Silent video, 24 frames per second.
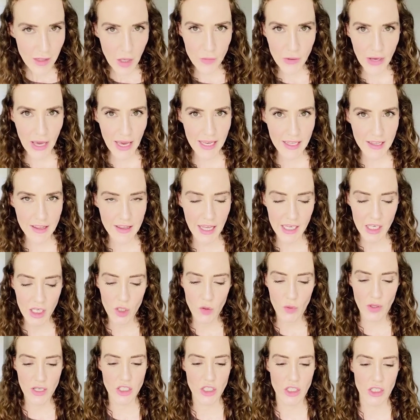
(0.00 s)
Okay, second
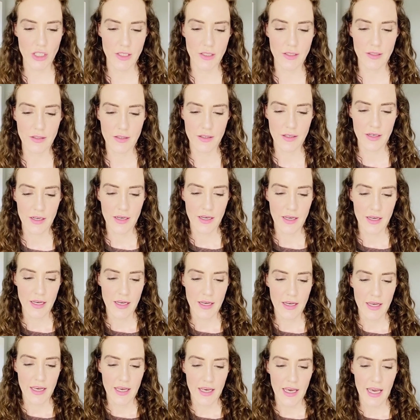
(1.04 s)
question.
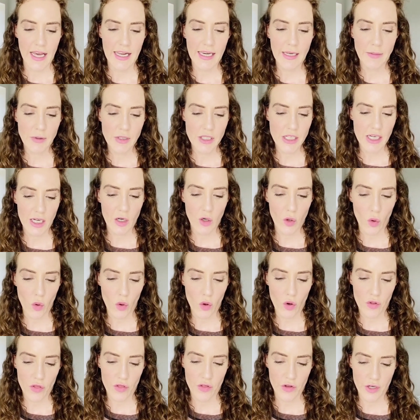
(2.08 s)
Any particular
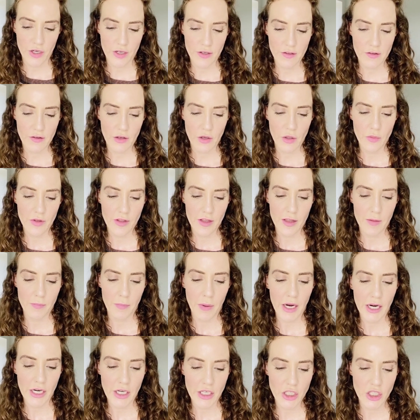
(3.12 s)
authors who
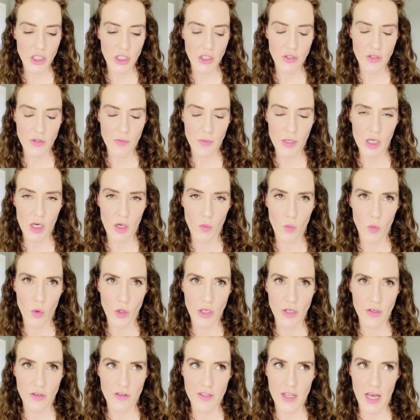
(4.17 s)
inspired you to become
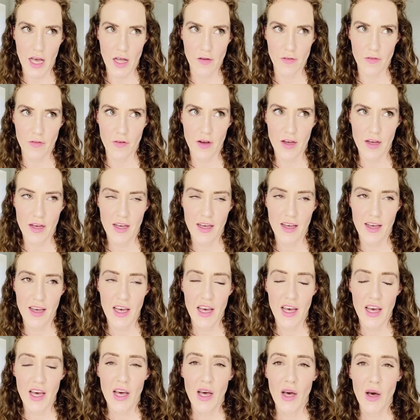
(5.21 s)
one yourself?
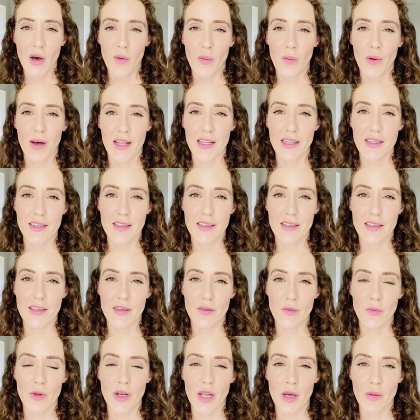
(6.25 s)
Well,
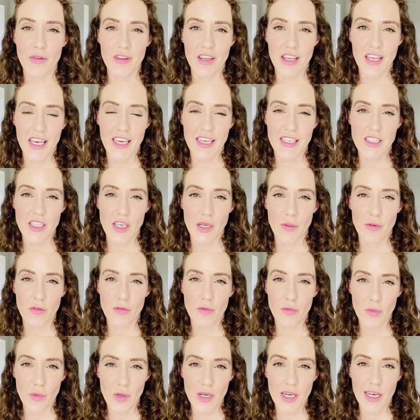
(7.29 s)
when I was a kid, I was
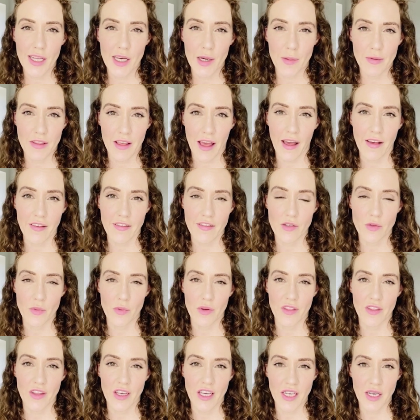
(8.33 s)
really obsessed
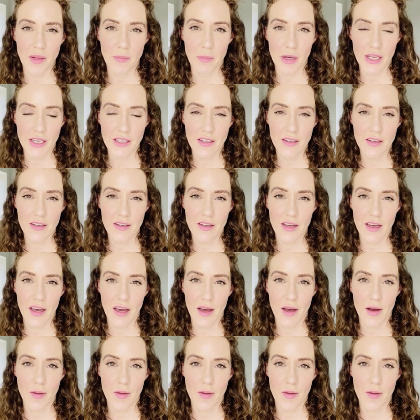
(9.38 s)
with Enid Blyton.